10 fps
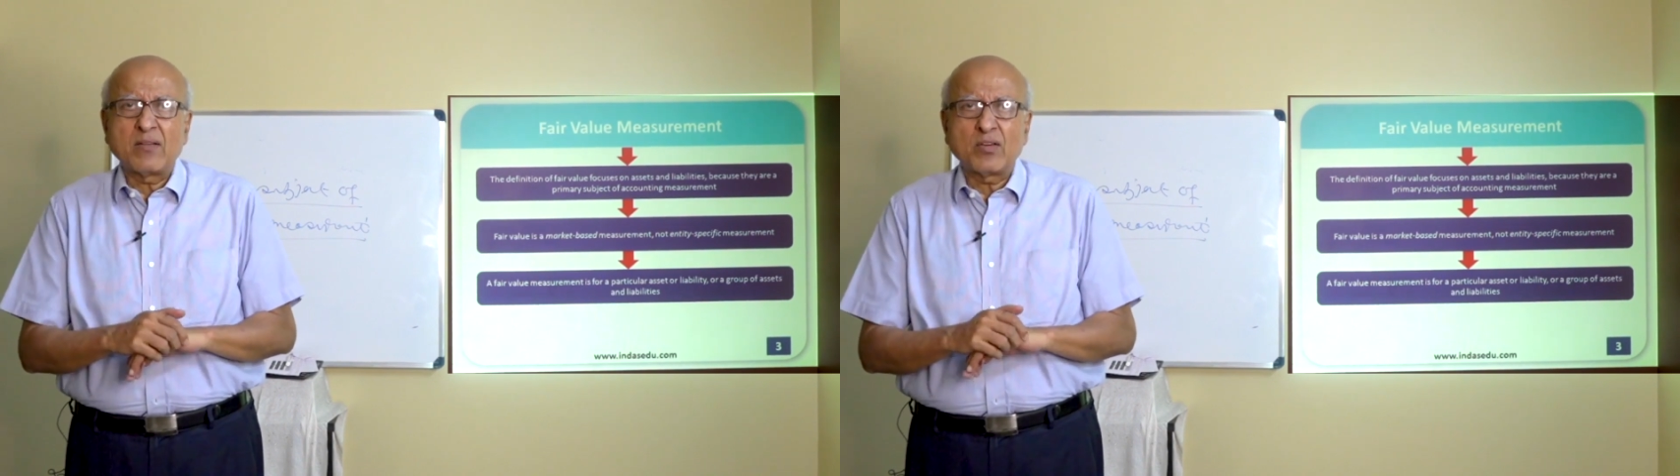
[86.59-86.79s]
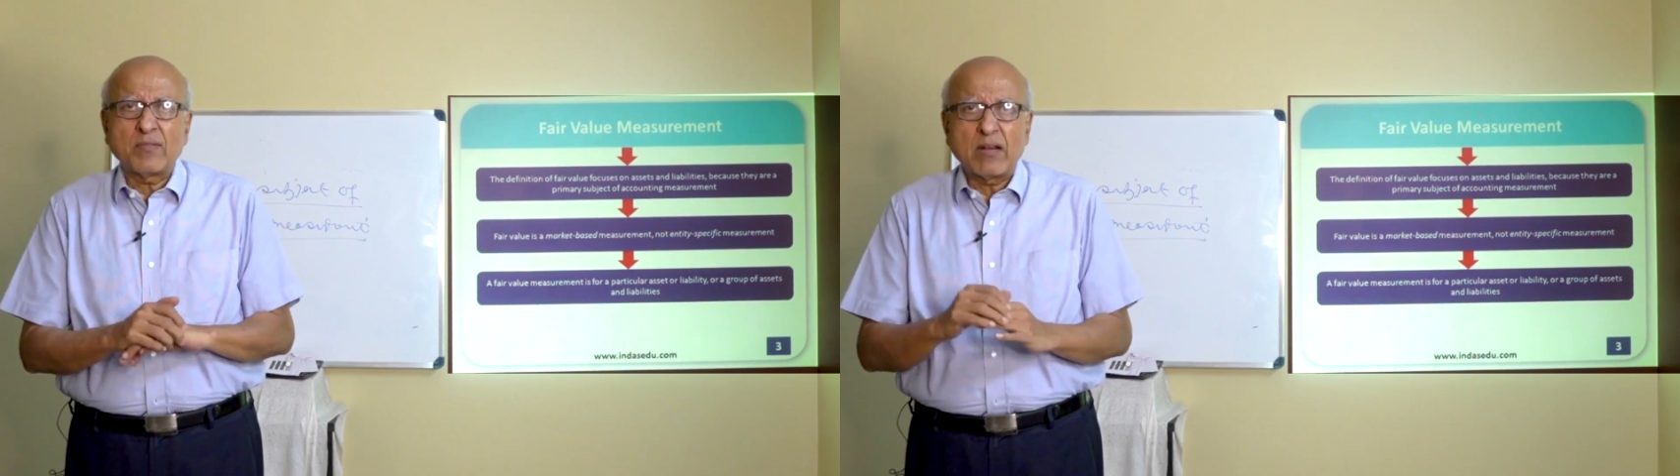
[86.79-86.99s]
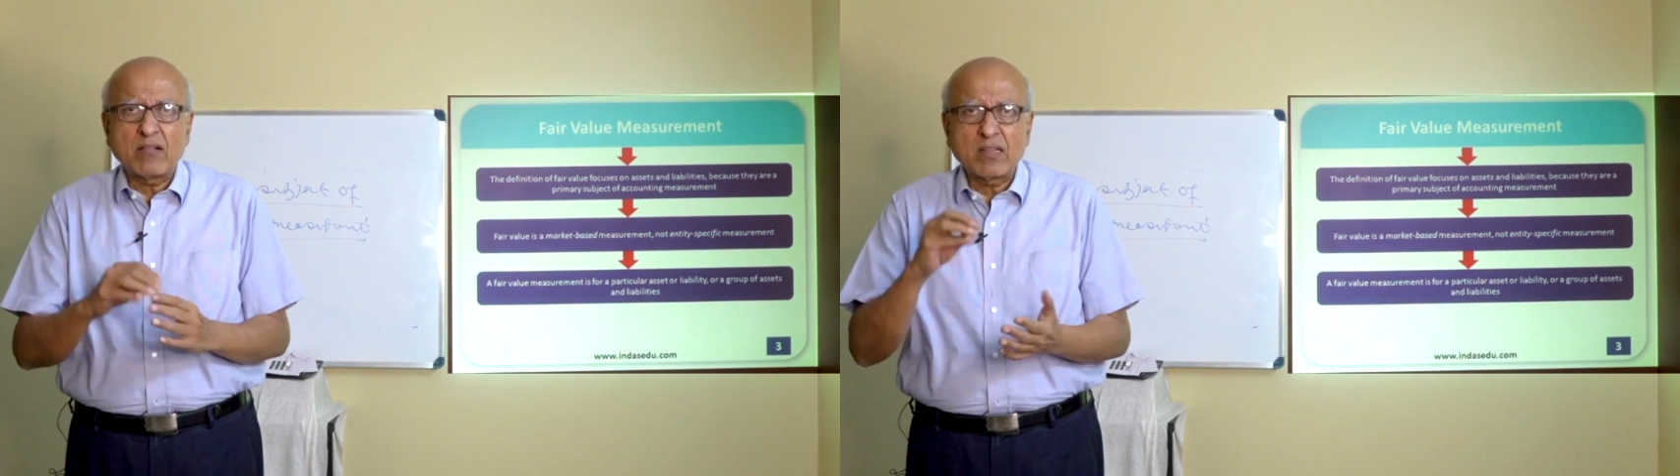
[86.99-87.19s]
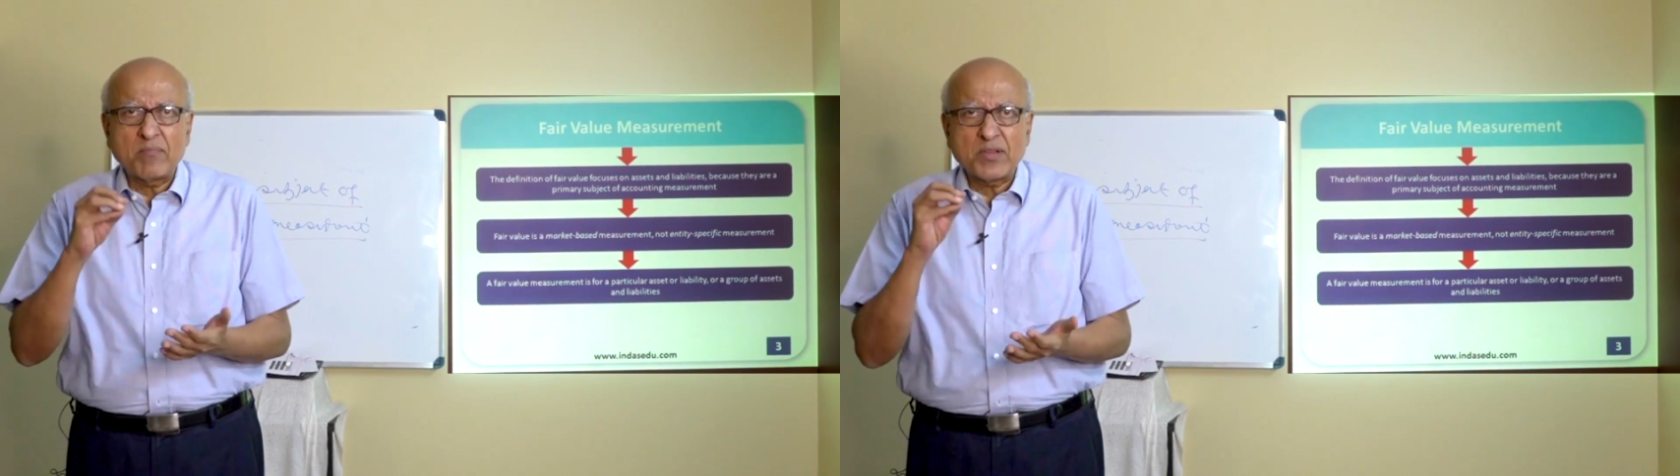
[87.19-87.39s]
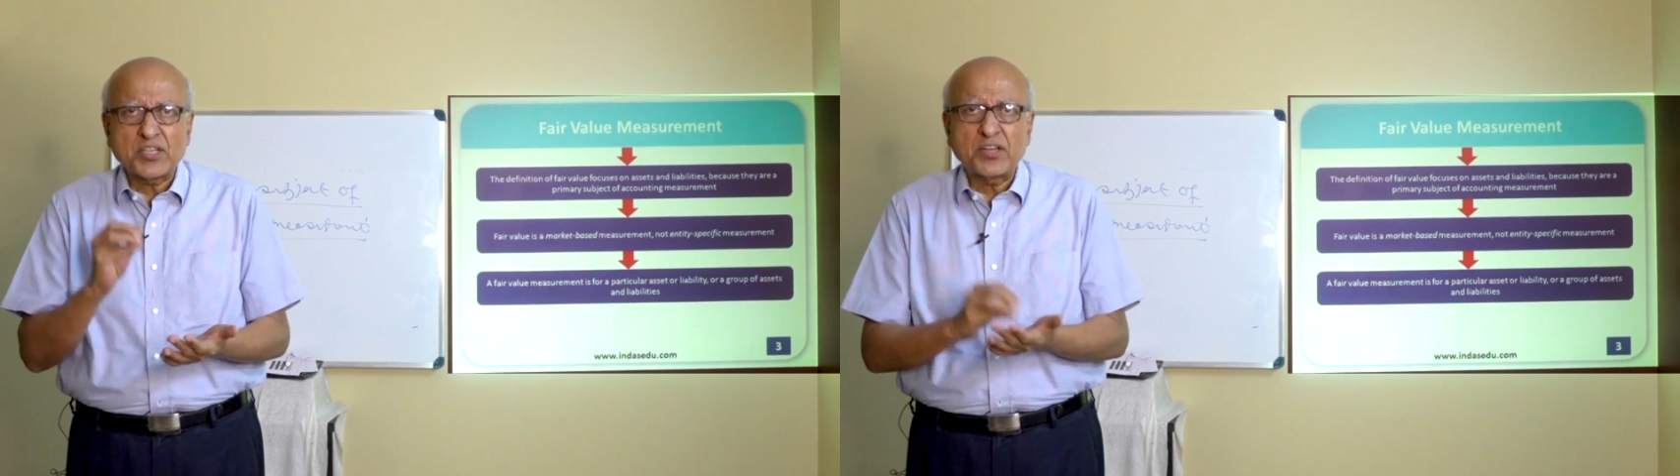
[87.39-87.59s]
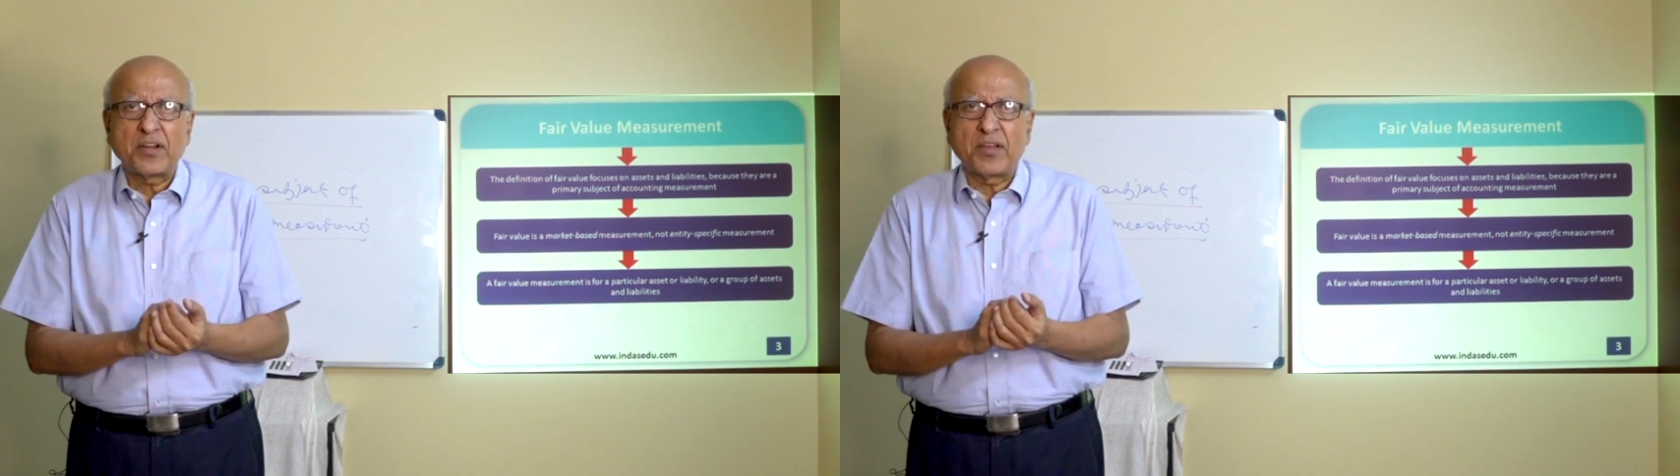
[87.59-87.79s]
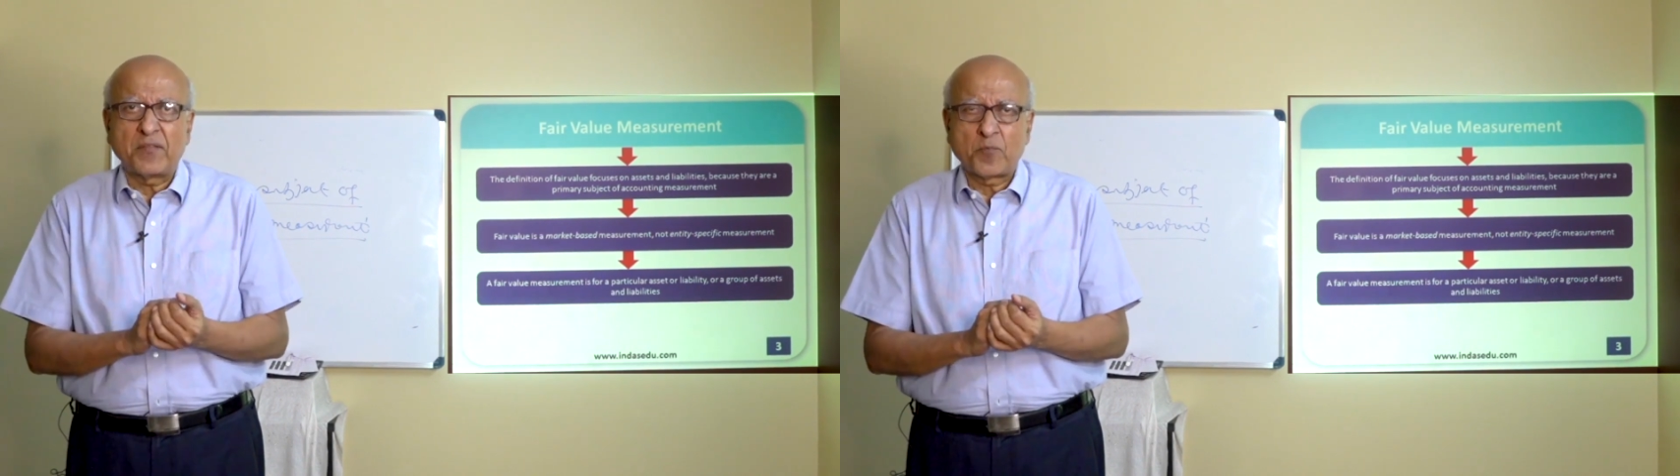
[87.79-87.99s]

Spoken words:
What is the value of the machinery?